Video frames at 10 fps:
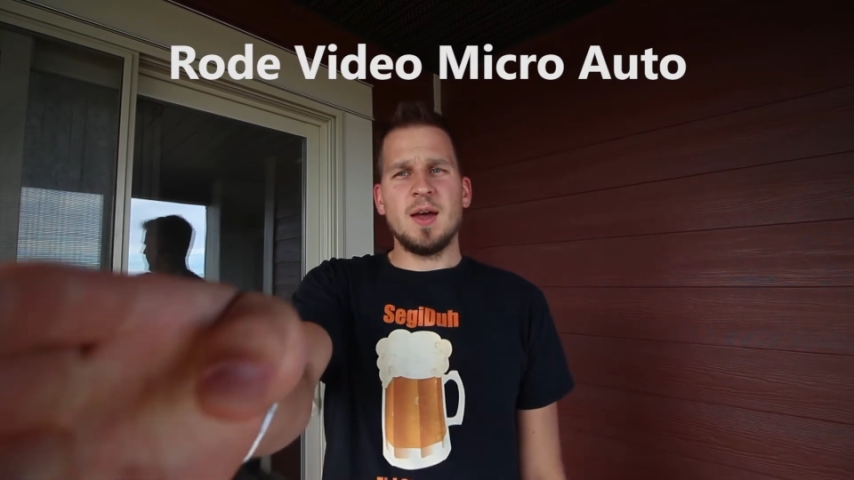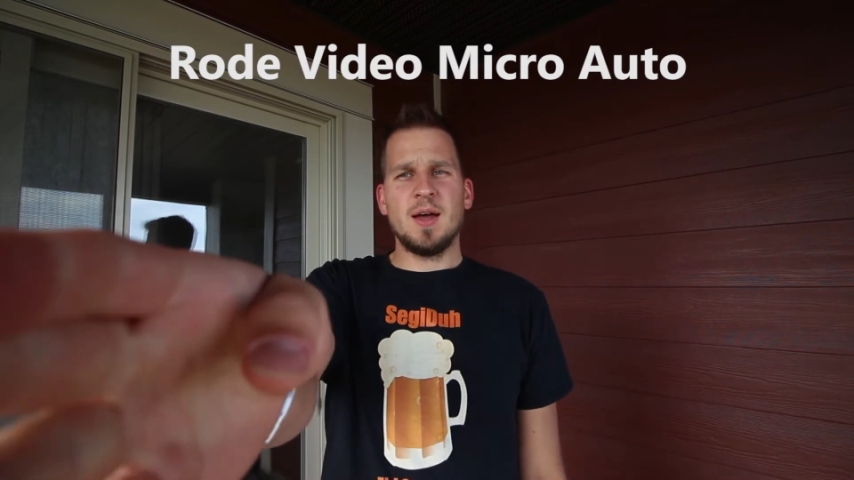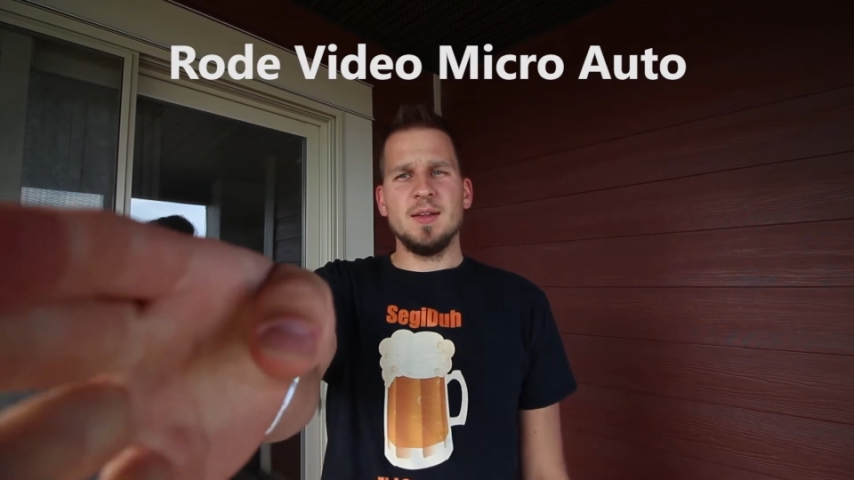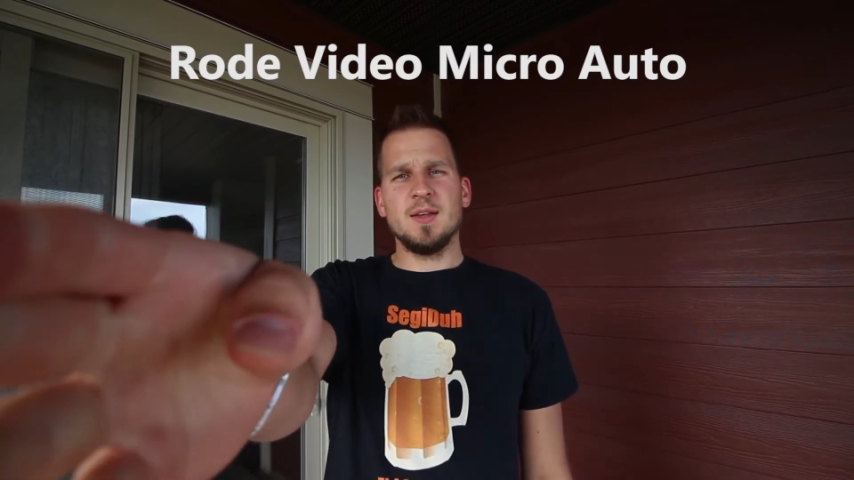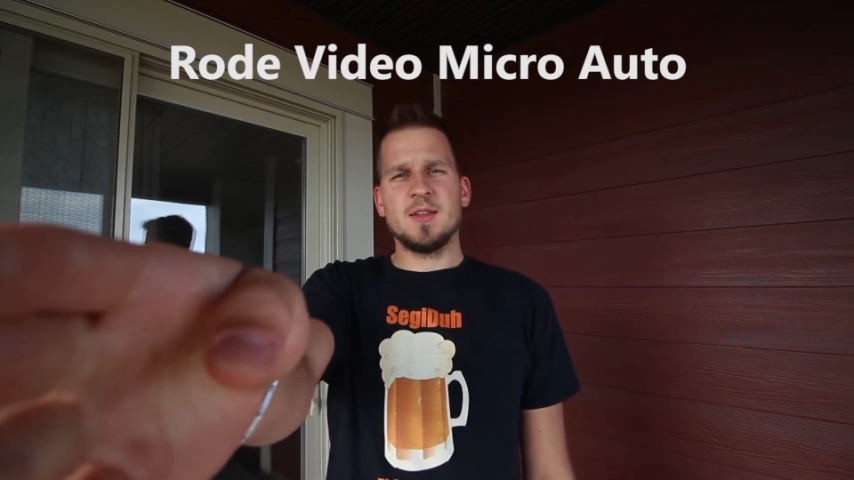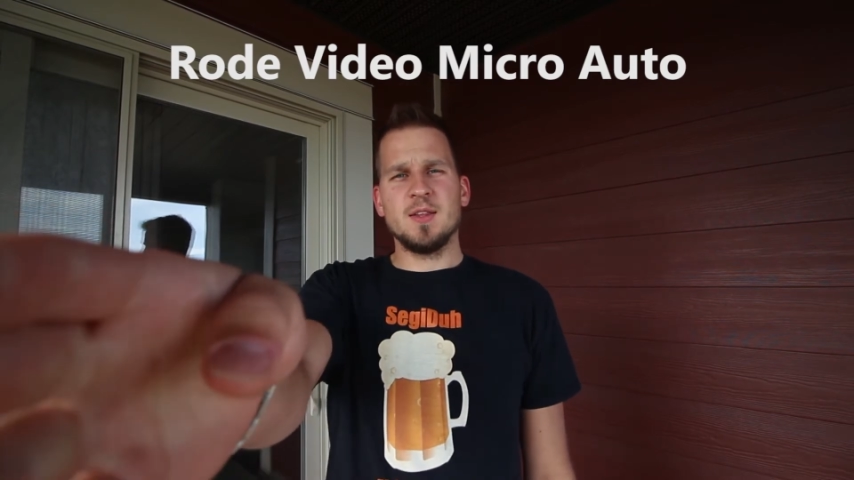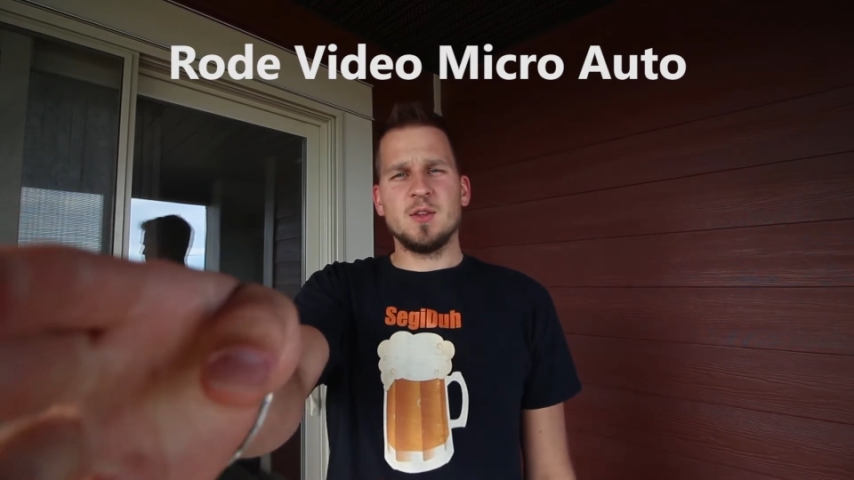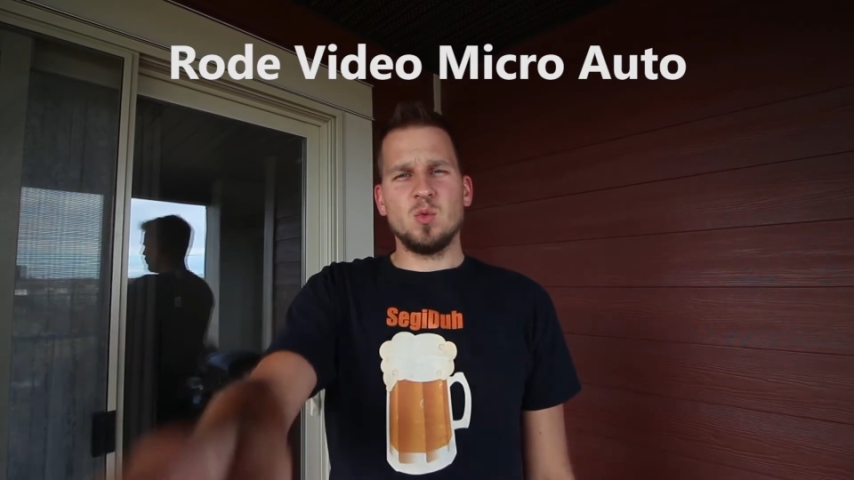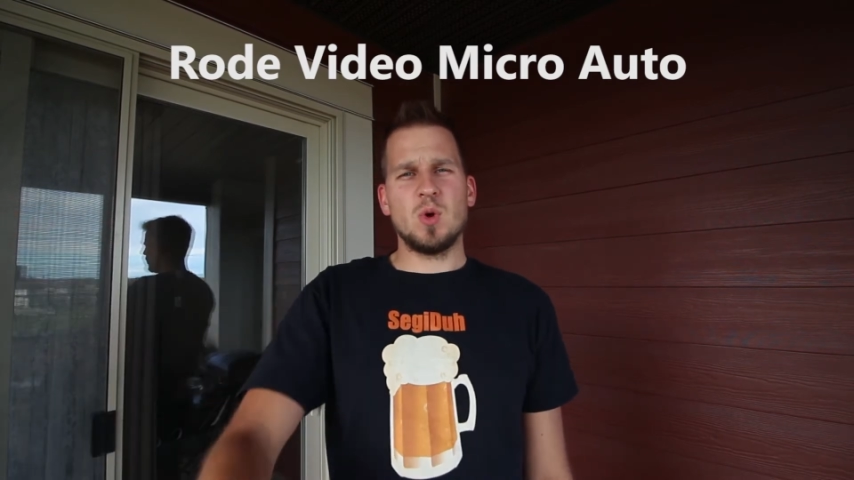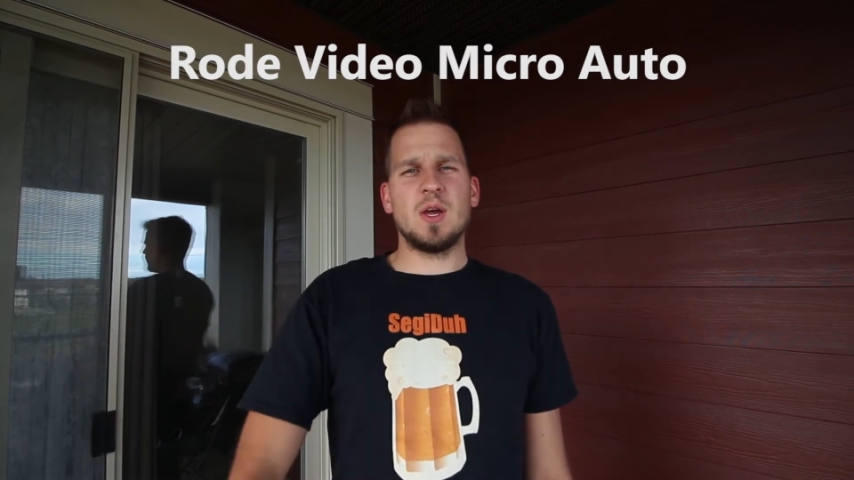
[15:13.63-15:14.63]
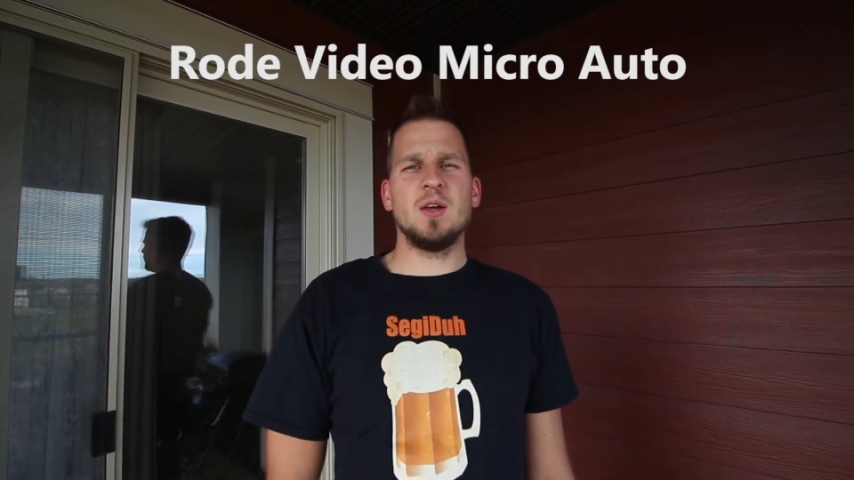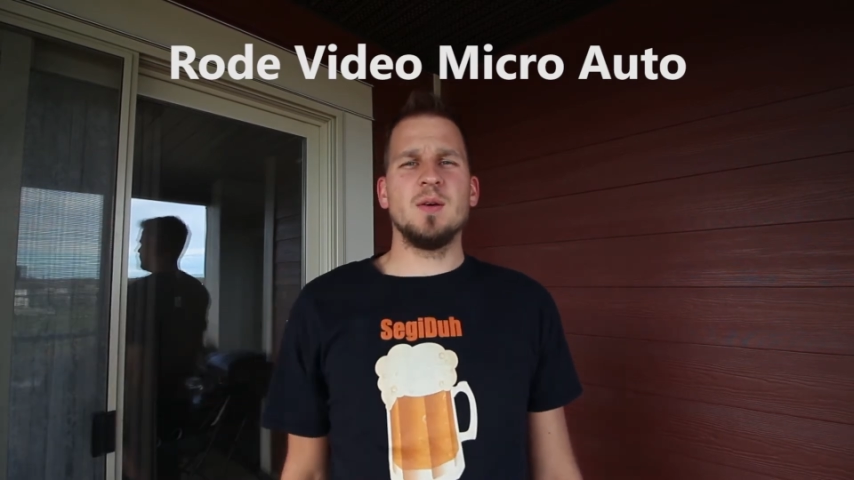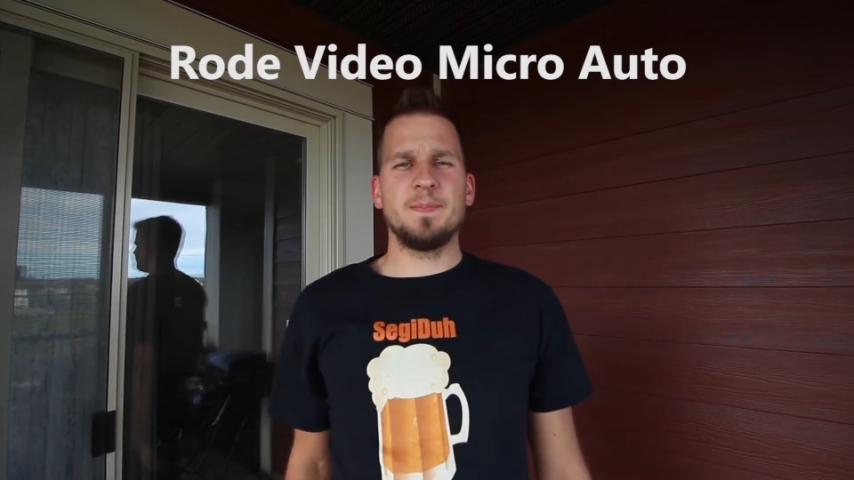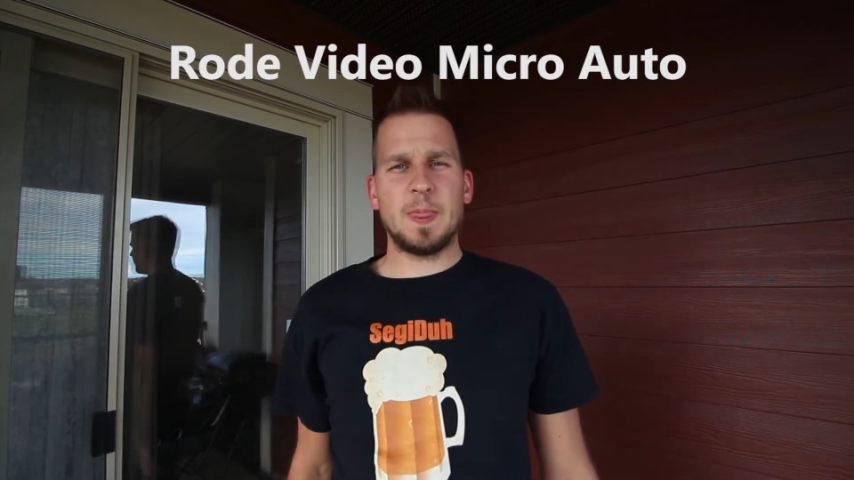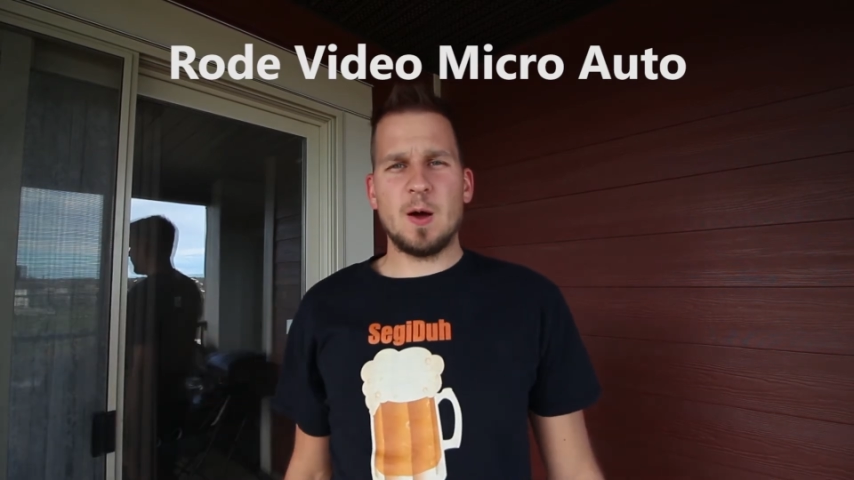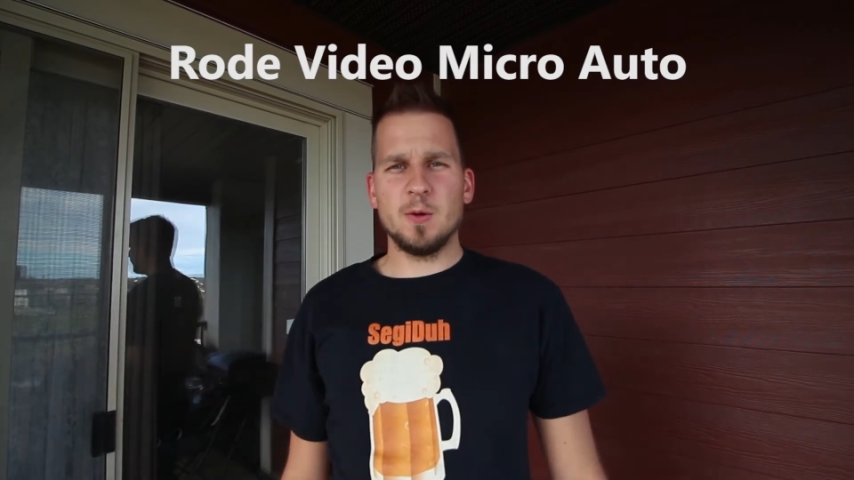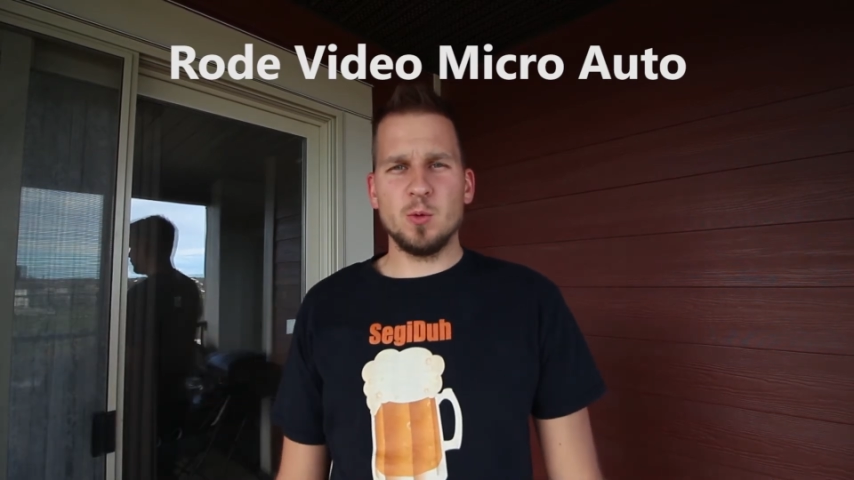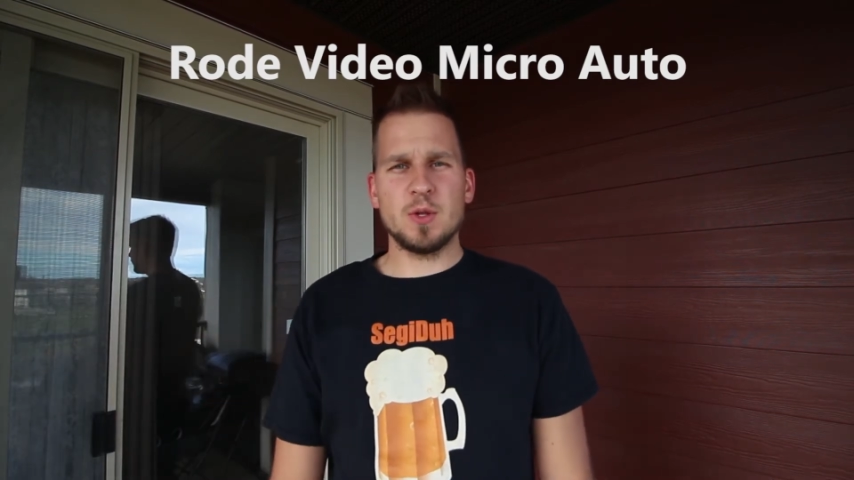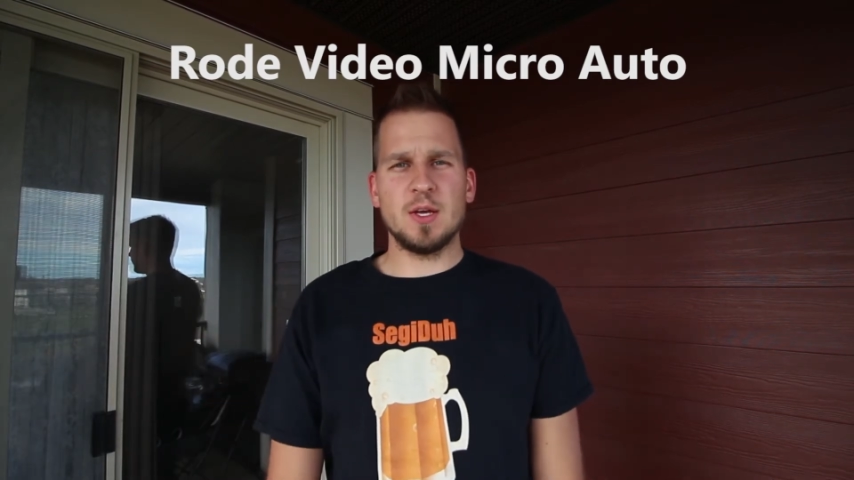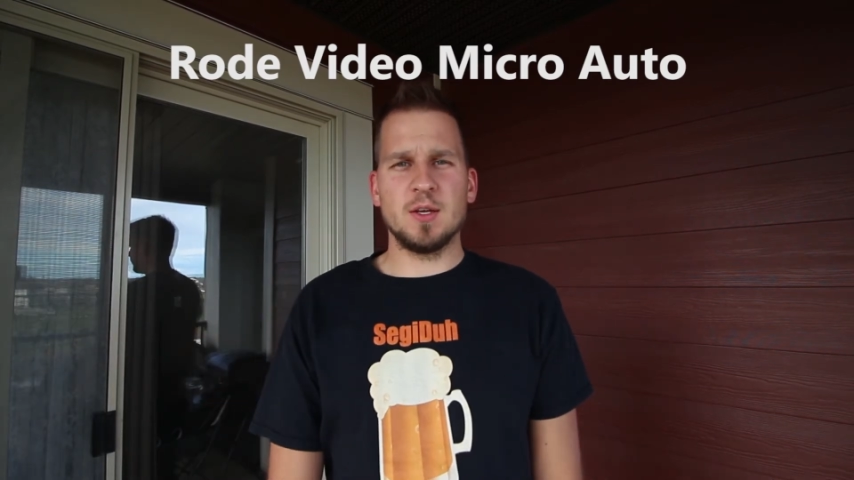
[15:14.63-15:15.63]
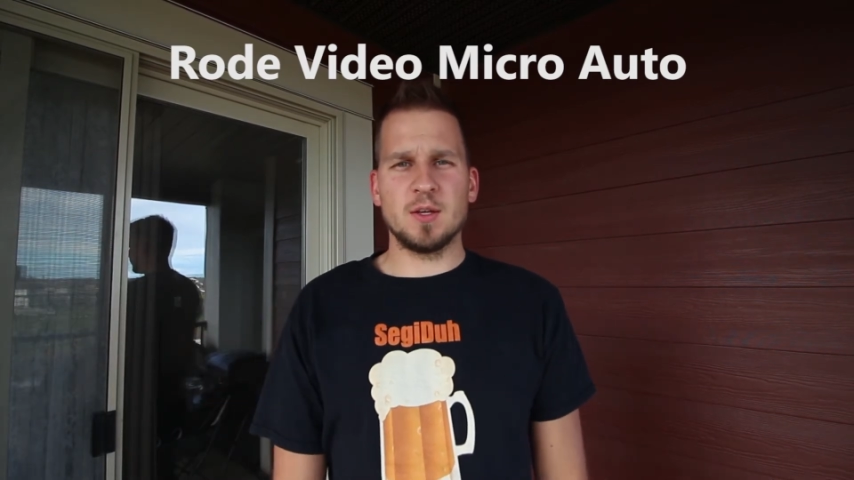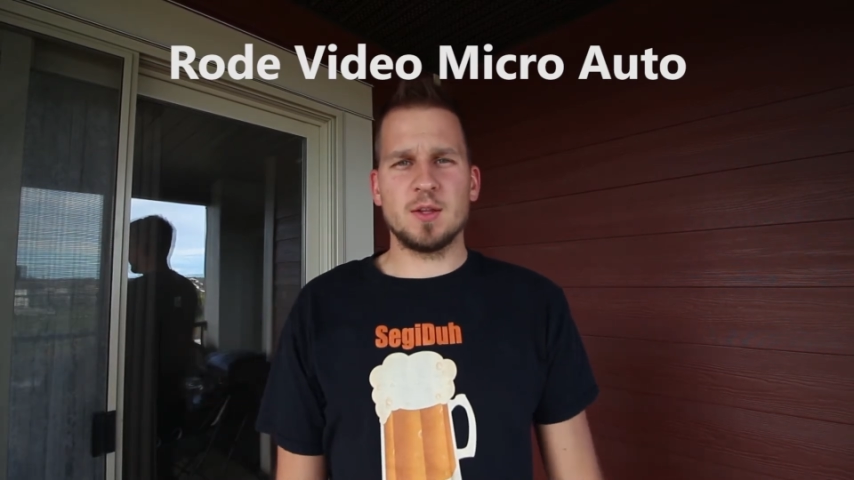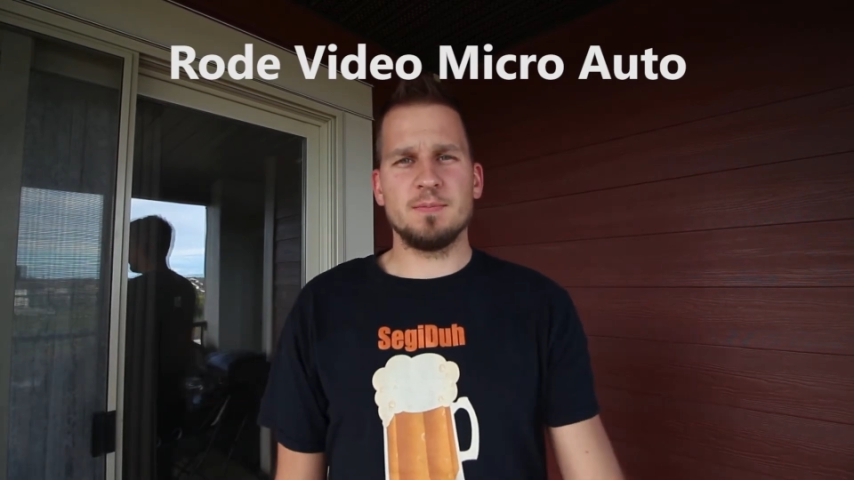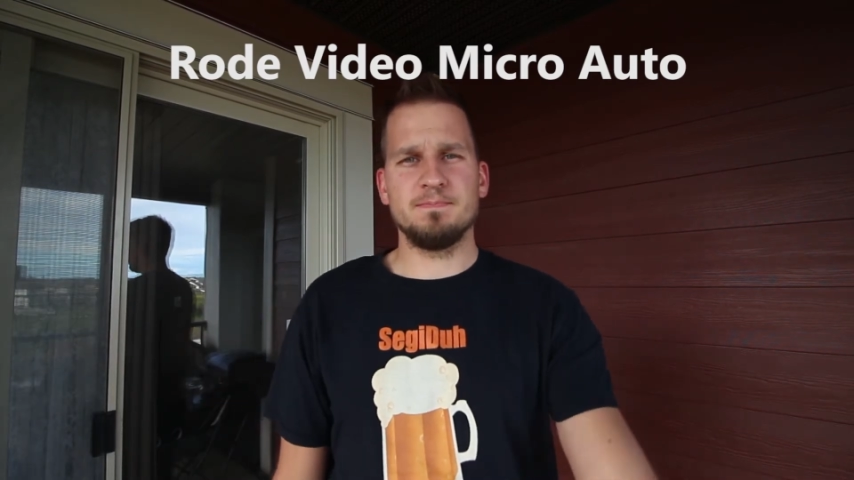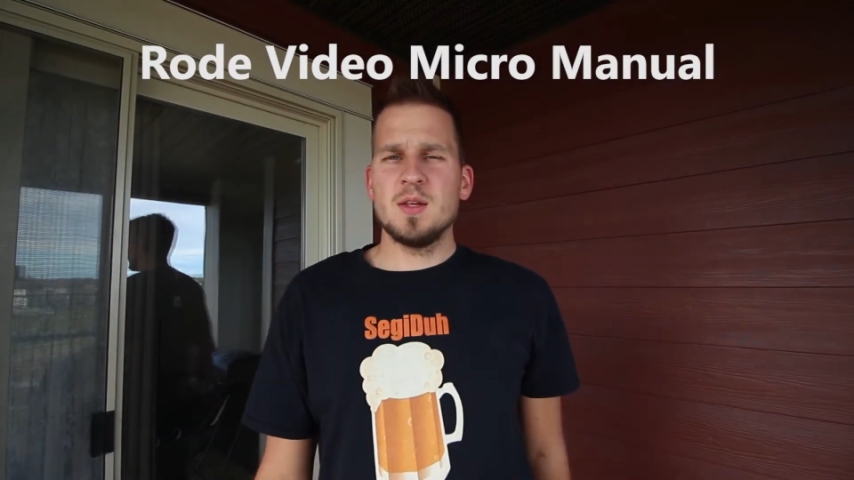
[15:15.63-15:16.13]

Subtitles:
hand distance away, auto settings.